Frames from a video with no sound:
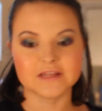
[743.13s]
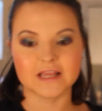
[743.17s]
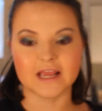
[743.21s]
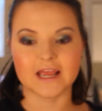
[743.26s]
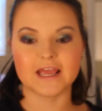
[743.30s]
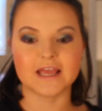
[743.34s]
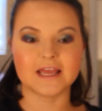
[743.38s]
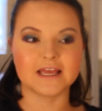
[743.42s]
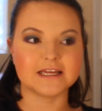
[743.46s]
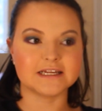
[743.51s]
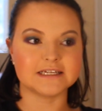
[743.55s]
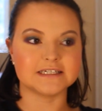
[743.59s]

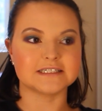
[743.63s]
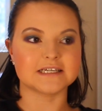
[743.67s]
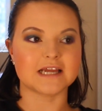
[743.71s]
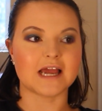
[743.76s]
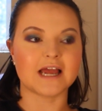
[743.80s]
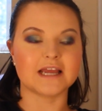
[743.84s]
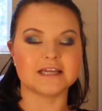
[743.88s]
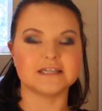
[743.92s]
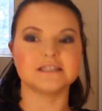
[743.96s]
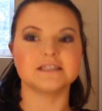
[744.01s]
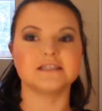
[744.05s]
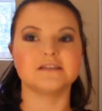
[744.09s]
And
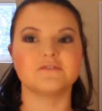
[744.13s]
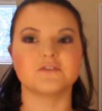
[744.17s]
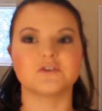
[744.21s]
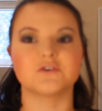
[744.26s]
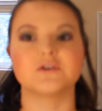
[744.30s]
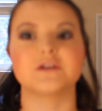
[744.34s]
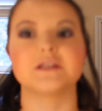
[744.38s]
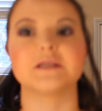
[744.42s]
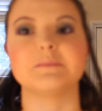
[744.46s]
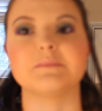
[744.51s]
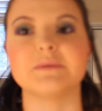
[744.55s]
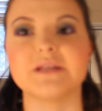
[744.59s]
I didn't even
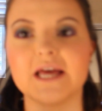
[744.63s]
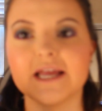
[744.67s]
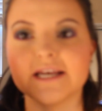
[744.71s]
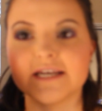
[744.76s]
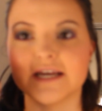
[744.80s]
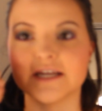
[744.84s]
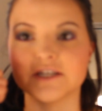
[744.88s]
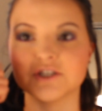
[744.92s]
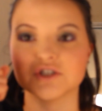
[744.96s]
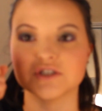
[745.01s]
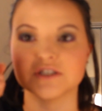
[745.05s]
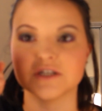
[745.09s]
really blend.
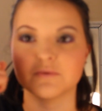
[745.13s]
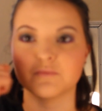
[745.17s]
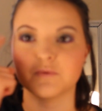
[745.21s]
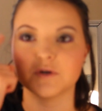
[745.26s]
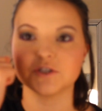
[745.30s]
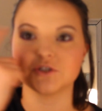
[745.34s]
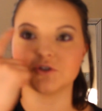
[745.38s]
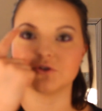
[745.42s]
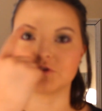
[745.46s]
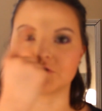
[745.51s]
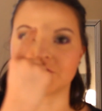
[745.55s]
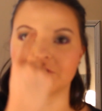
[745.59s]
I just did
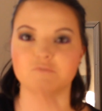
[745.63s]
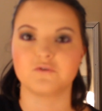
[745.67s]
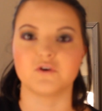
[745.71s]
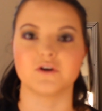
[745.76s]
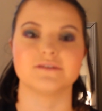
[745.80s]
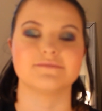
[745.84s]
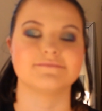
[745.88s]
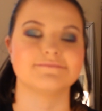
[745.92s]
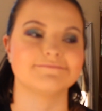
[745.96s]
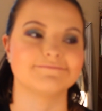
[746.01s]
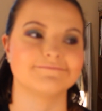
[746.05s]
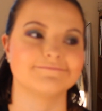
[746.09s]
1, 2, 3, 4
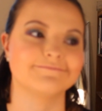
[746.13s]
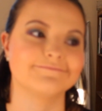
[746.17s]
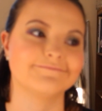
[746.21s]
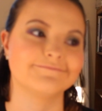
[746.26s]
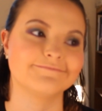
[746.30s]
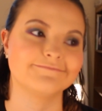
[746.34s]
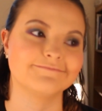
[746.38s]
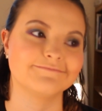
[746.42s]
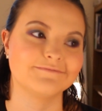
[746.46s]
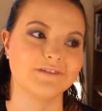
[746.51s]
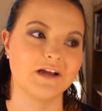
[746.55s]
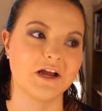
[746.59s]

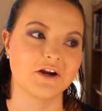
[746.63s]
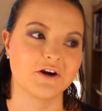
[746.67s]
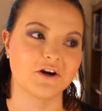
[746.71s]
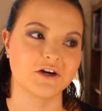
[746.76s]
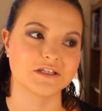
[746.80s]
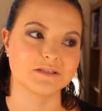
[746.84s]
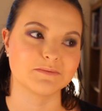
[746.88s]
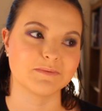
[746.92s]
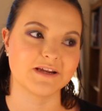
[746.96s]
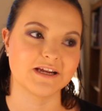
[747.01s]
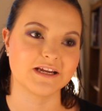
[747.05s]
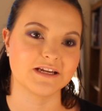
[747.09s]

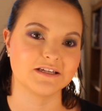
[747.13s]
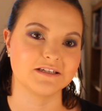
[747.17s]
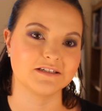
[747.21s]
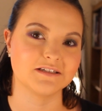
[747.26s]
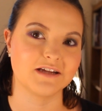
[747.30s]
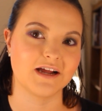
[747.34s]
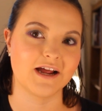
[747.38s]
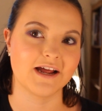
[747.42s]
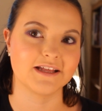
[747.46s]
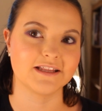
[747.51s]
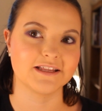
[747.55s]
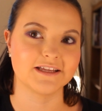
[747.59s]
across my
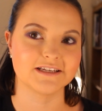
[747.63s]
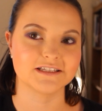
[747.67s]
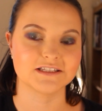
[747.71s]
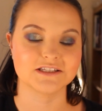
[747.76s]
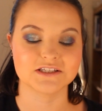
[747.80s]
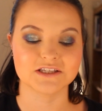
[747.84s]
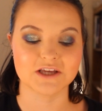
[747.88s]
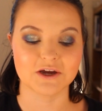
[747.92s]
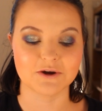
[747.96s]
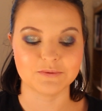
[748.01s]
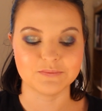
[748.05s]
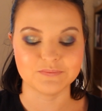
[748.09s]
eyelid.
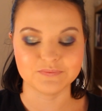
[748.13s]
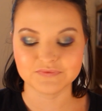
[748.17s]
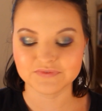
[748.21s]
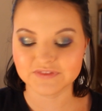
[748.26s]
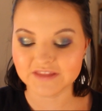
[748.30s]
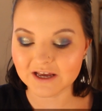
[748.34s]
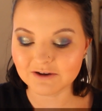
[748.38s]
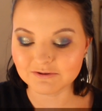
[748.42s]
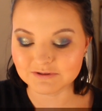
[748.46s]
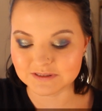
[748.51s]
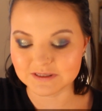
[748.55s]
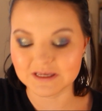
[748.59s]
So
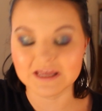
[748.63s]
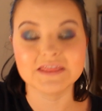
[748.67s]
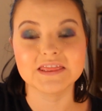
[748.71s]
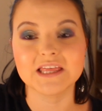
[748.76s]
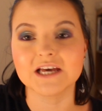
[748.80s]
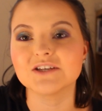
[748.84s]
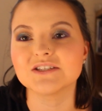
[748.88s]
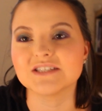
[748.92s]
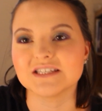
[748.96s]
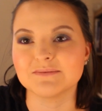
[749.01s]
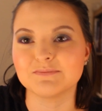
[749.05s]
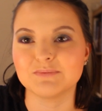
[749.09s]
that
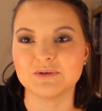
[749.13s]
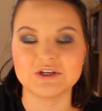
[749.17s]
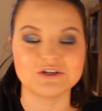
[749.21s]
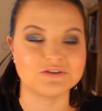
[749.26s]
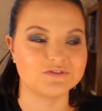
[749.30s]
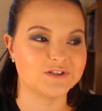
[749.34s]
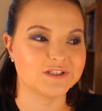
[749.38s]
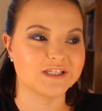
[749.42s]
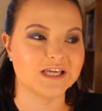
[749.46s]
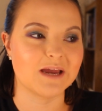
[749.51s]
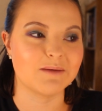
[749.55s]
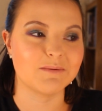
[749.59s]
was a
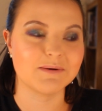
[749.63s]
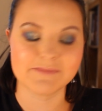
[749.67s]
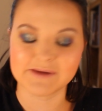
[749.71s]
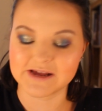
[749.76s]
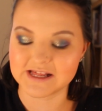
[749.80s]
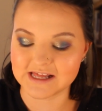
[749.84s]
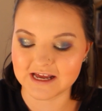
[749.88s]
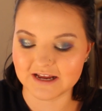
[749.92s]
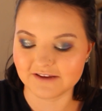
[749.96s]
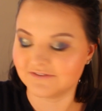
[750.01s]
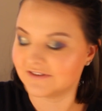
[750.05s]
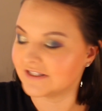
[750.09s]
beautiful time in my
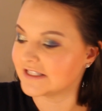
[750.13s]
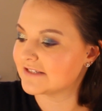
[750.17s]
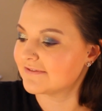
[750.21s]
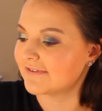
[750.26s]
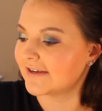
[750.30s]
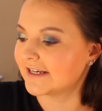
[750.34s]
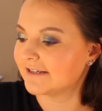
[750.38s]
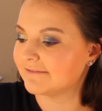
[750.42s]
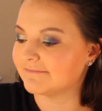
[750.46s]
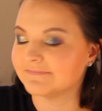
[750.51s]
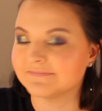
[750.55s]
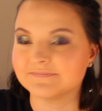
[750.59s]
life. It's
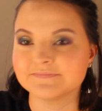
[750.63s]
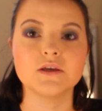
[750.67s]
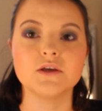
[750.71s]
fine.